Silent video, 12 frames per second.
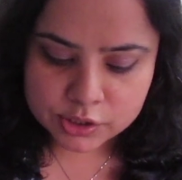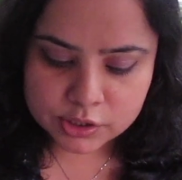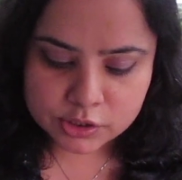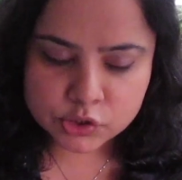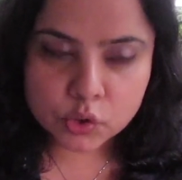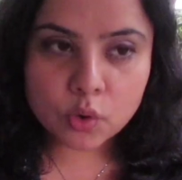
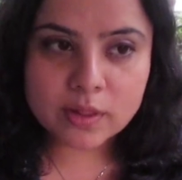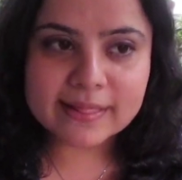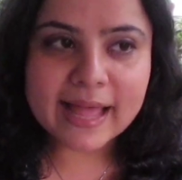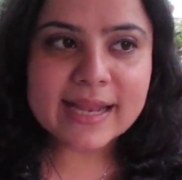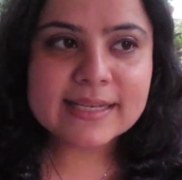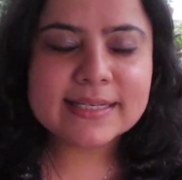So
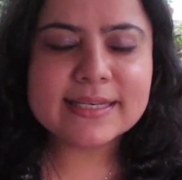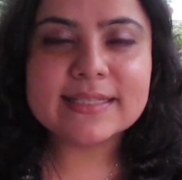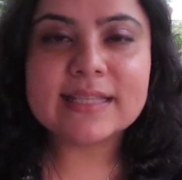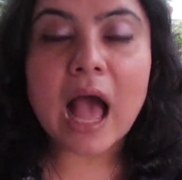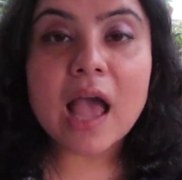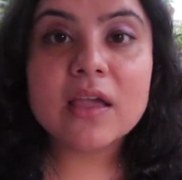that
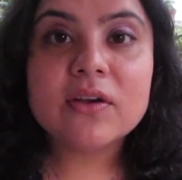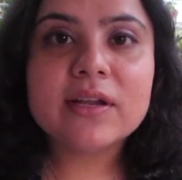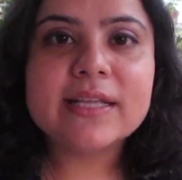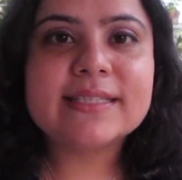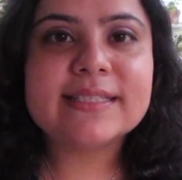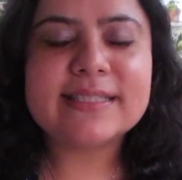desire
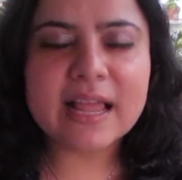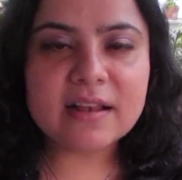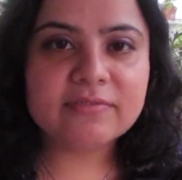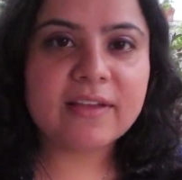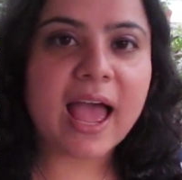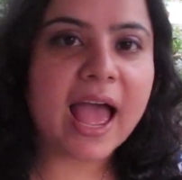
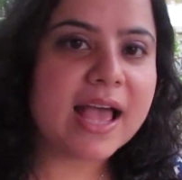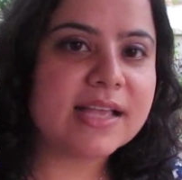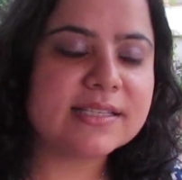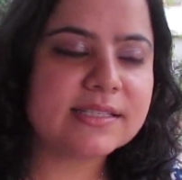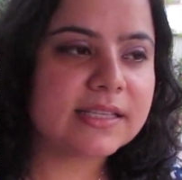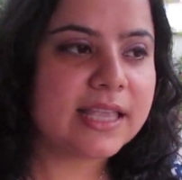itself
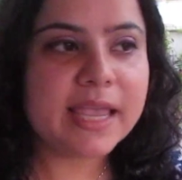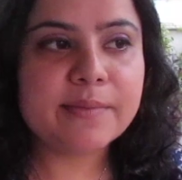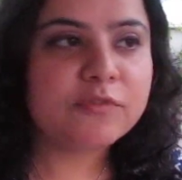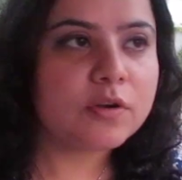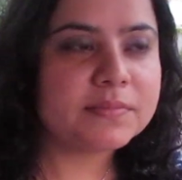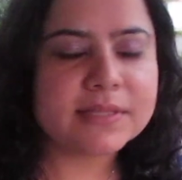
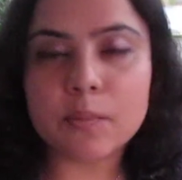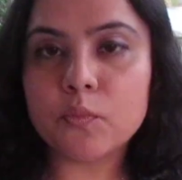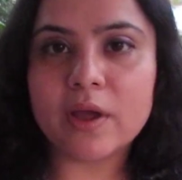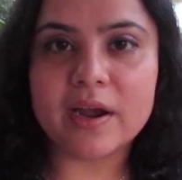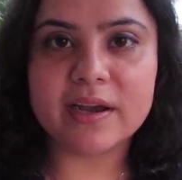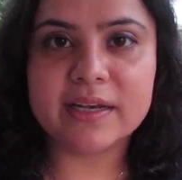came from
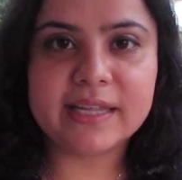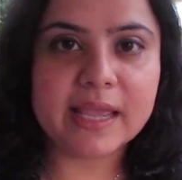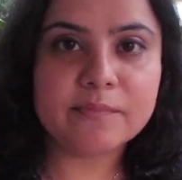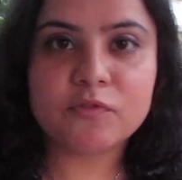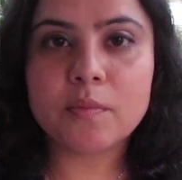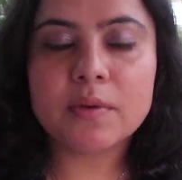somewhere. It
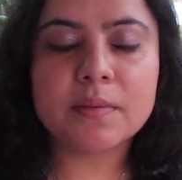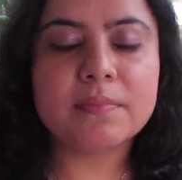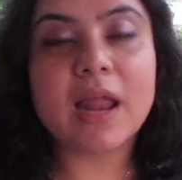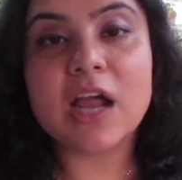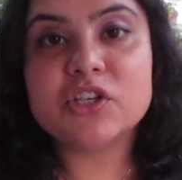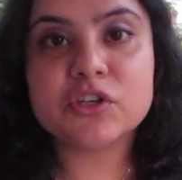came from a
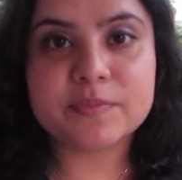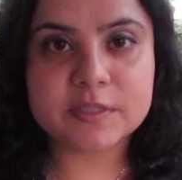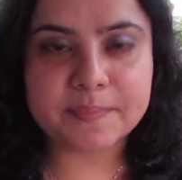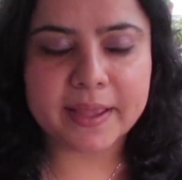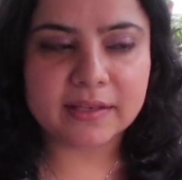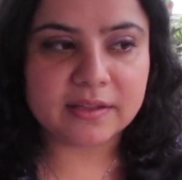larger
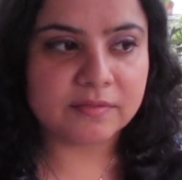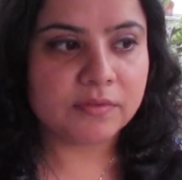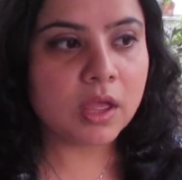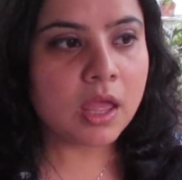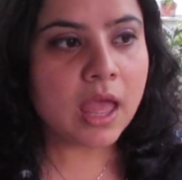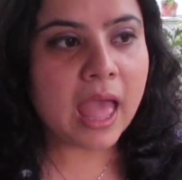perspective,
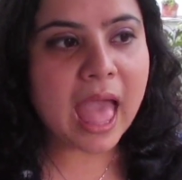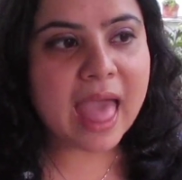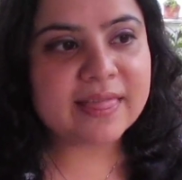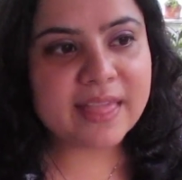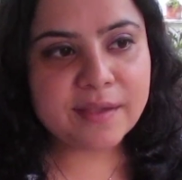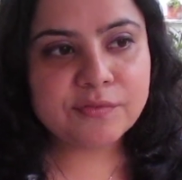
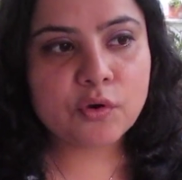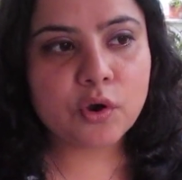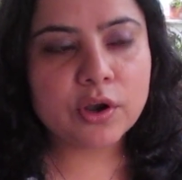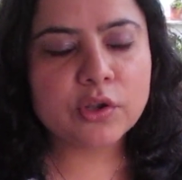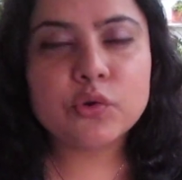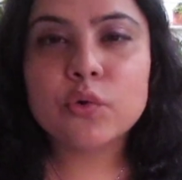and
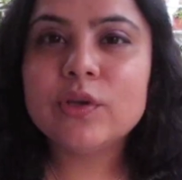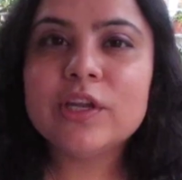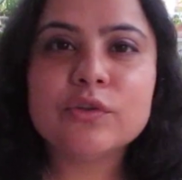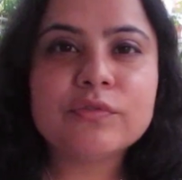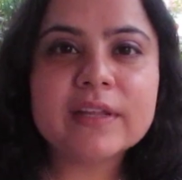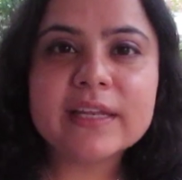therefore you don't
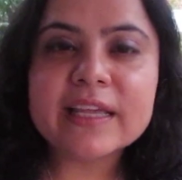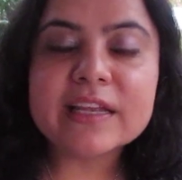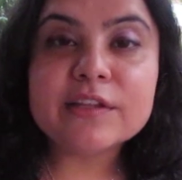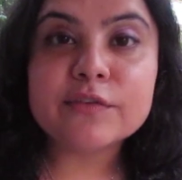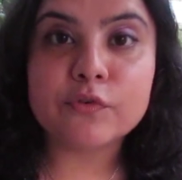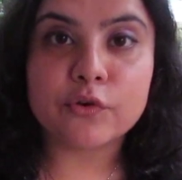need to feel
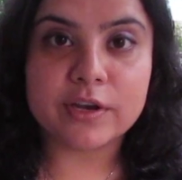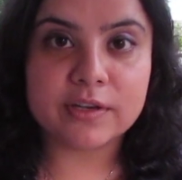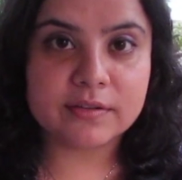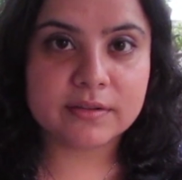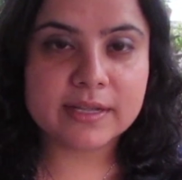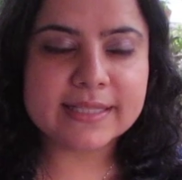guilty for
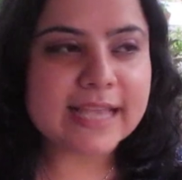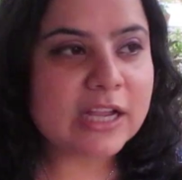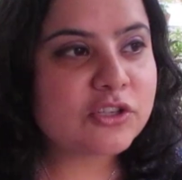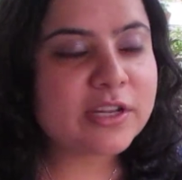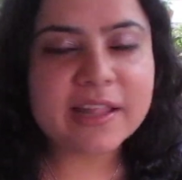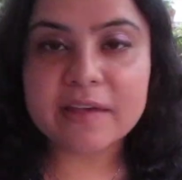it. It's
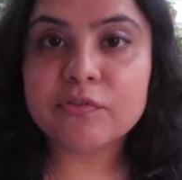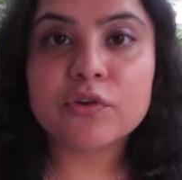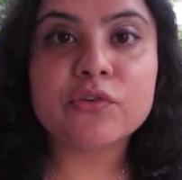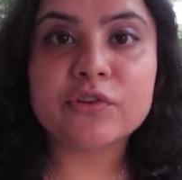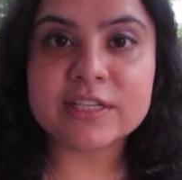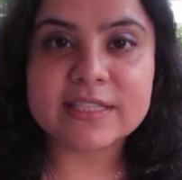actually there for
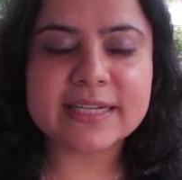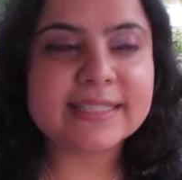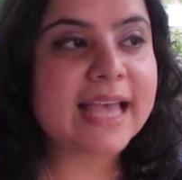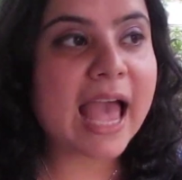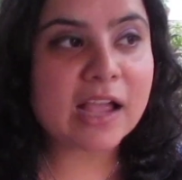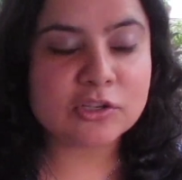a reason.
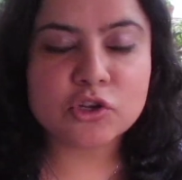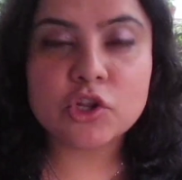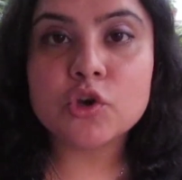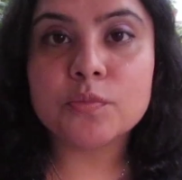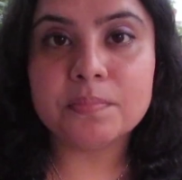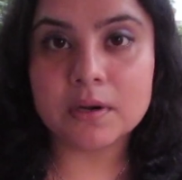It's actually
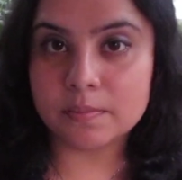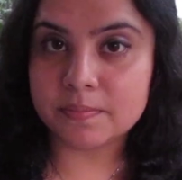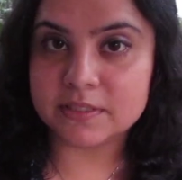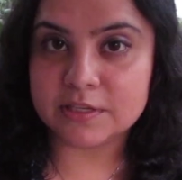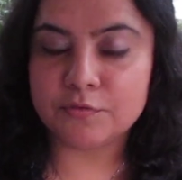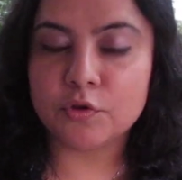your
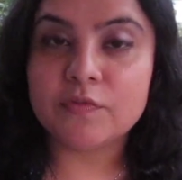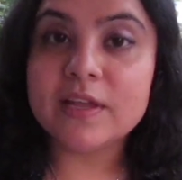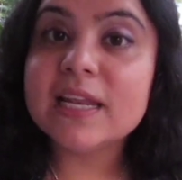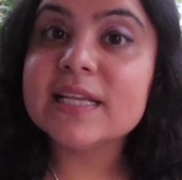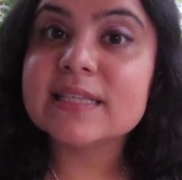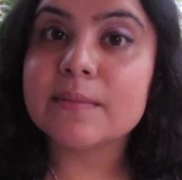purpose. If you're
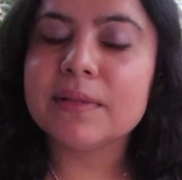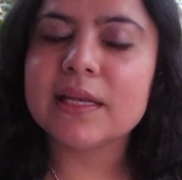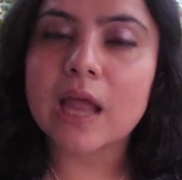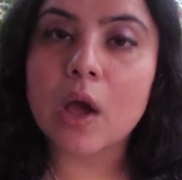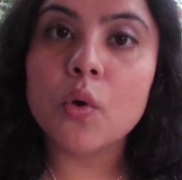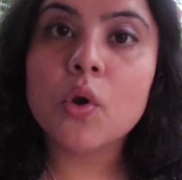feeling
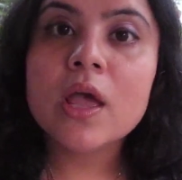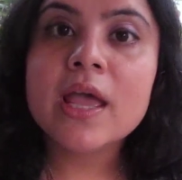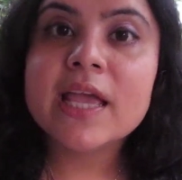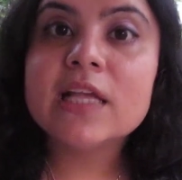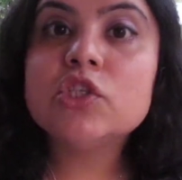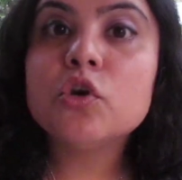something now,
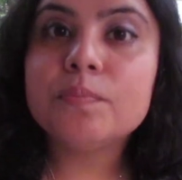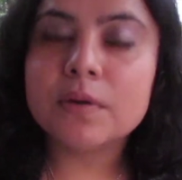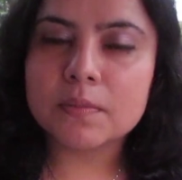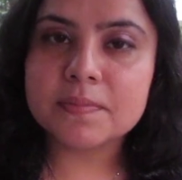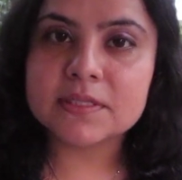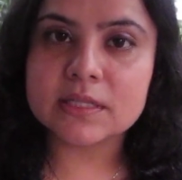it's your
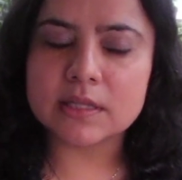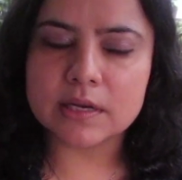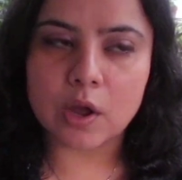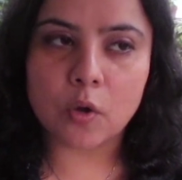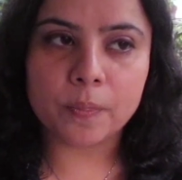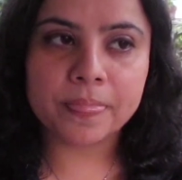purpose in the
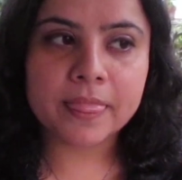now.